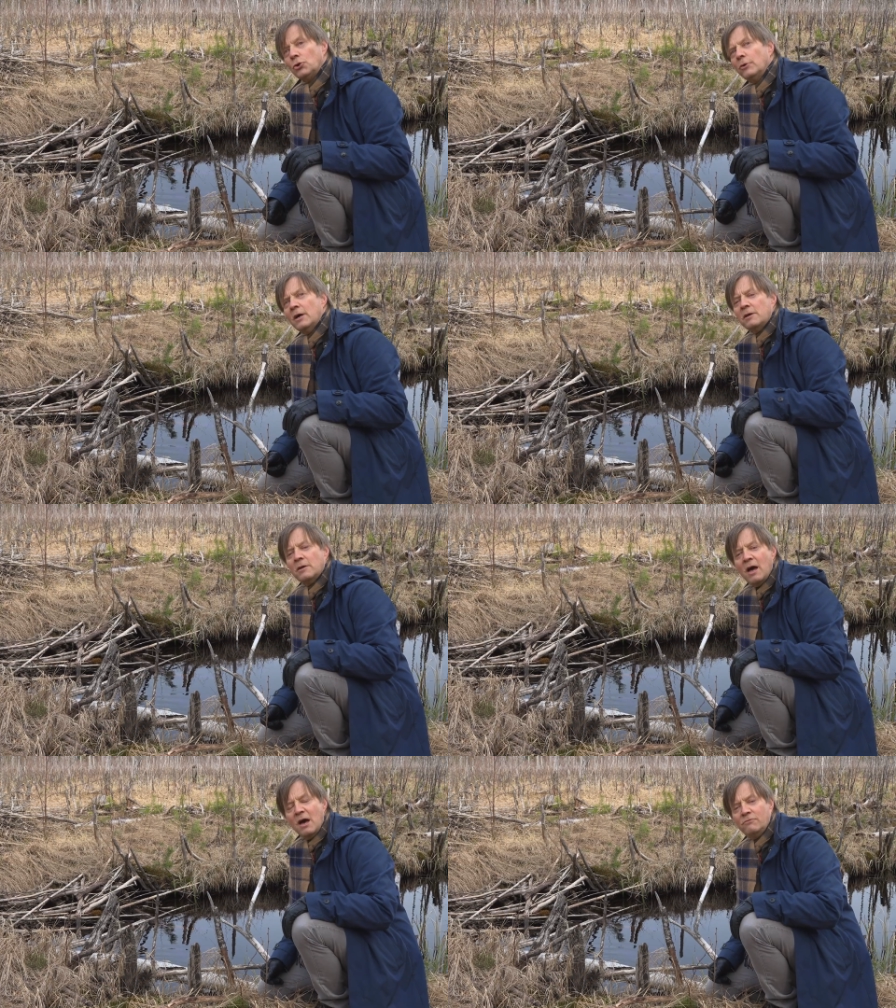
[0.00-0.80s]
on
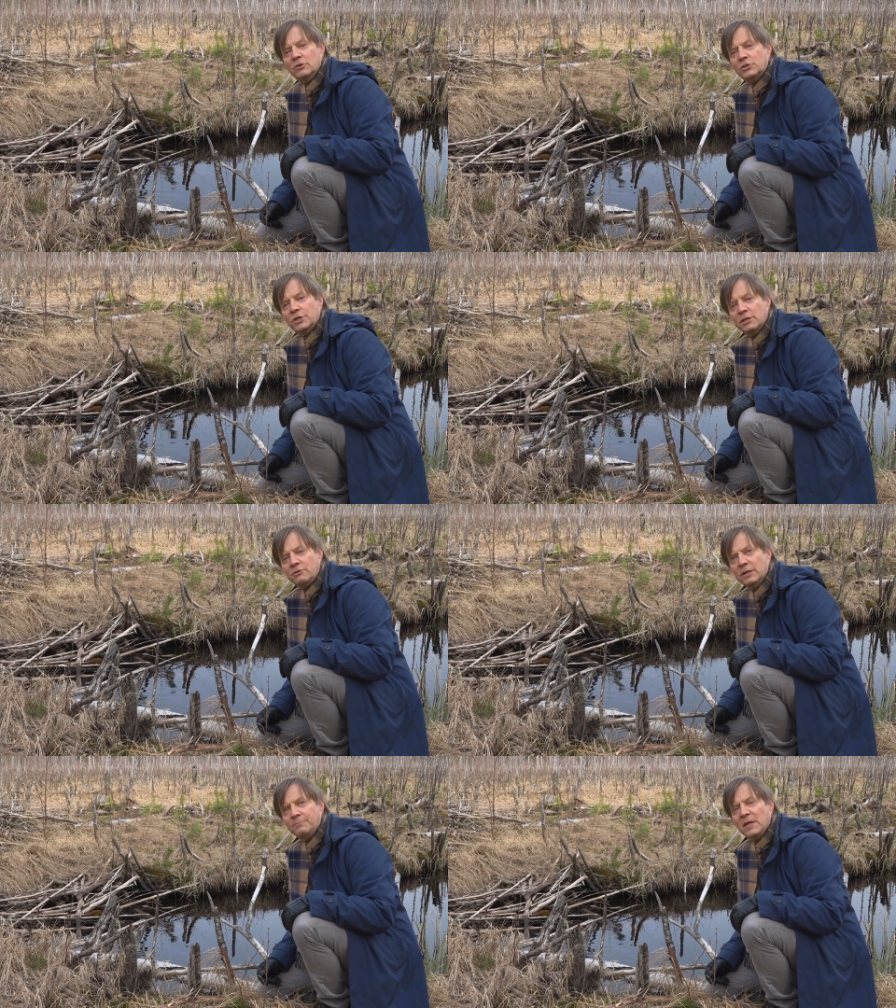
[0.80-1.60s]
average
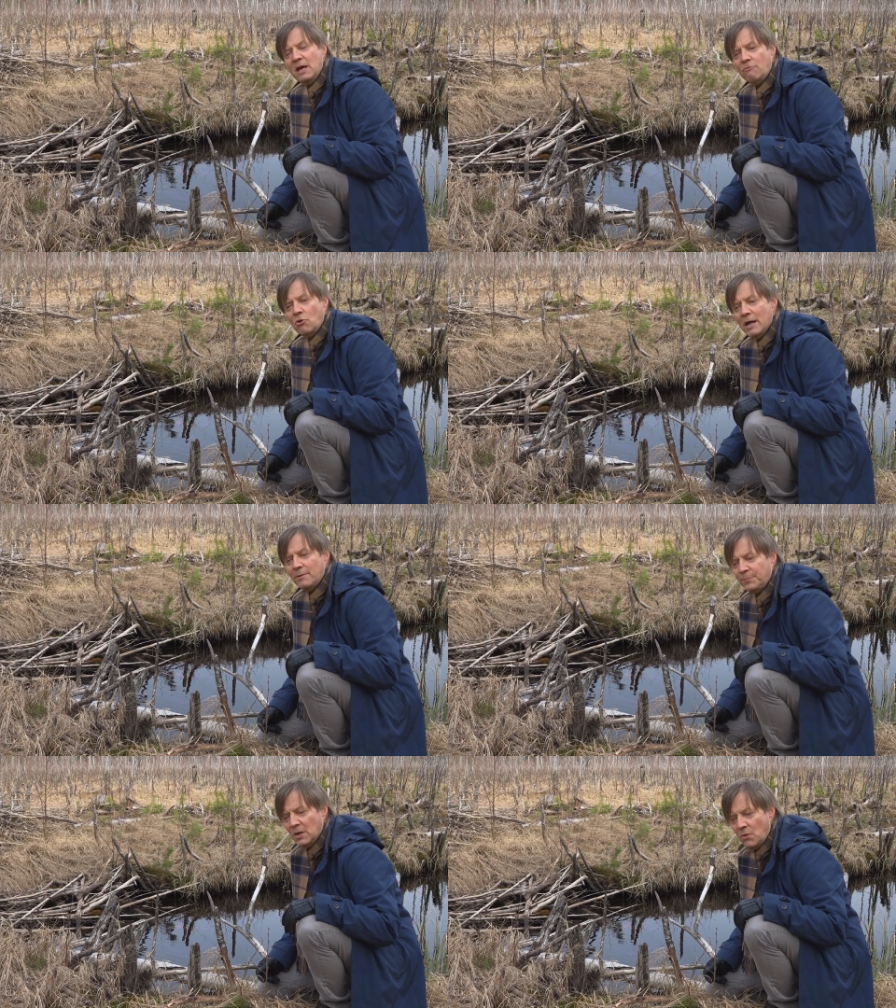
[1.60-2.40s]
here in Evo and
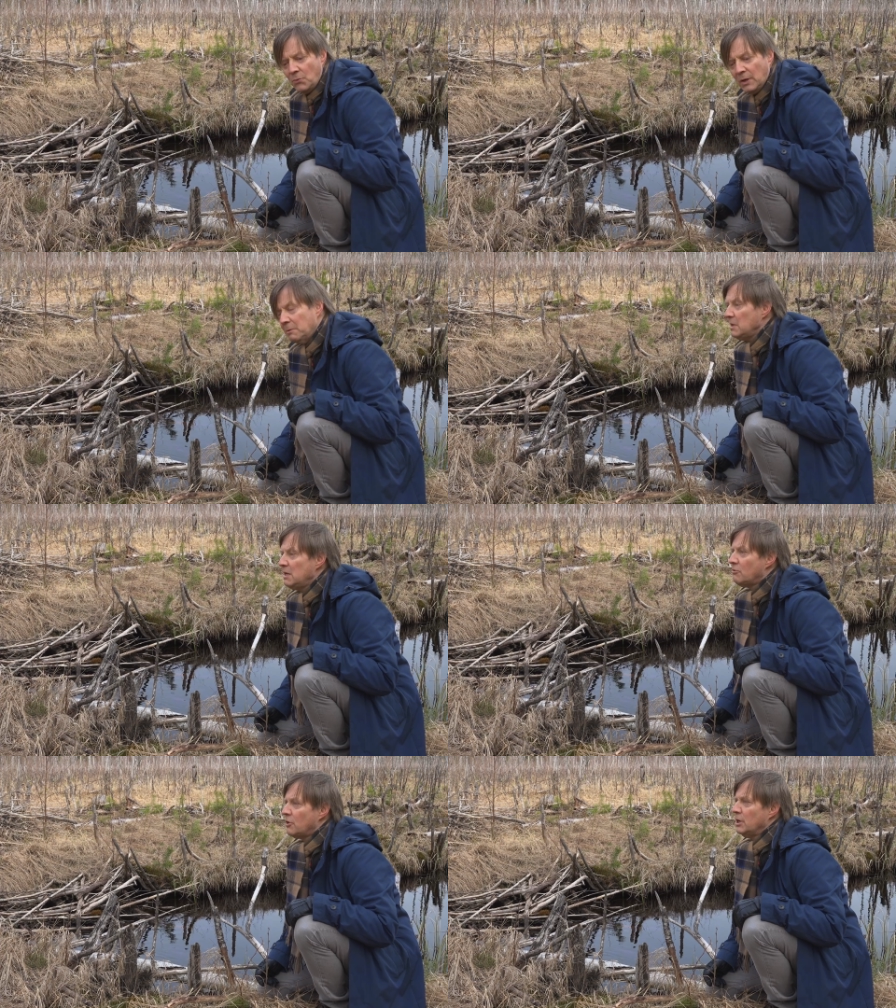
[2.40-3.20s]
when
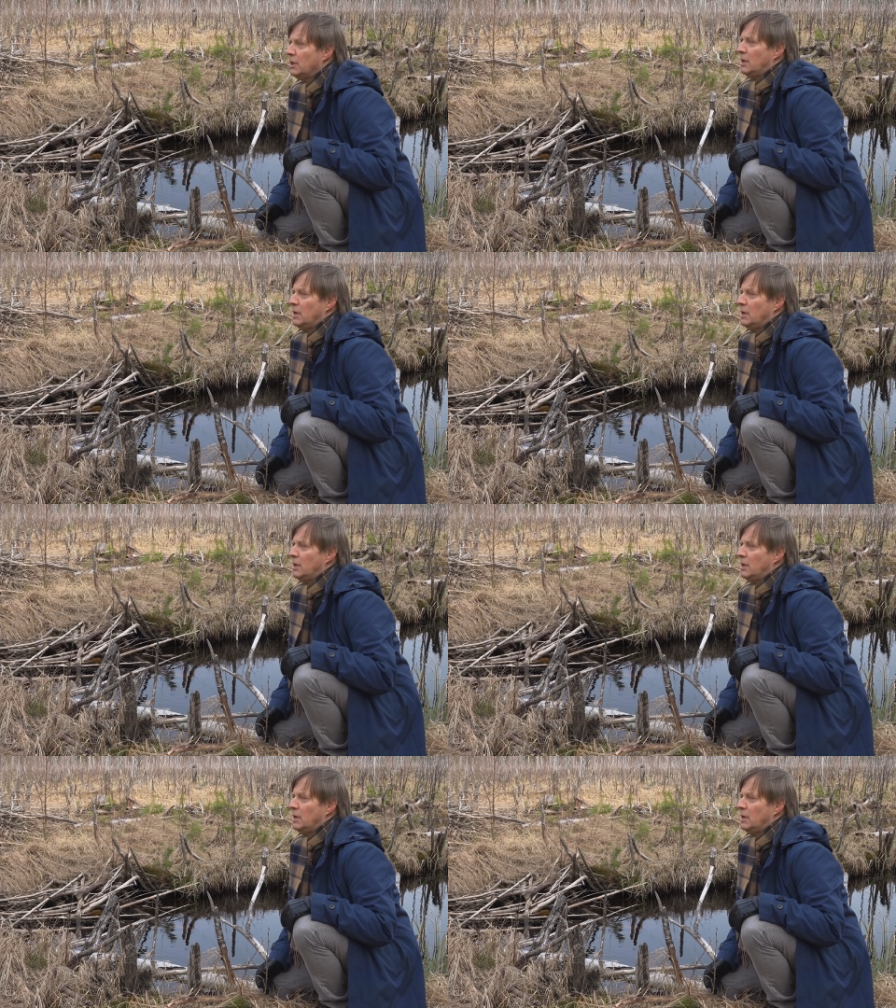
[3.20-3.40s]
beaver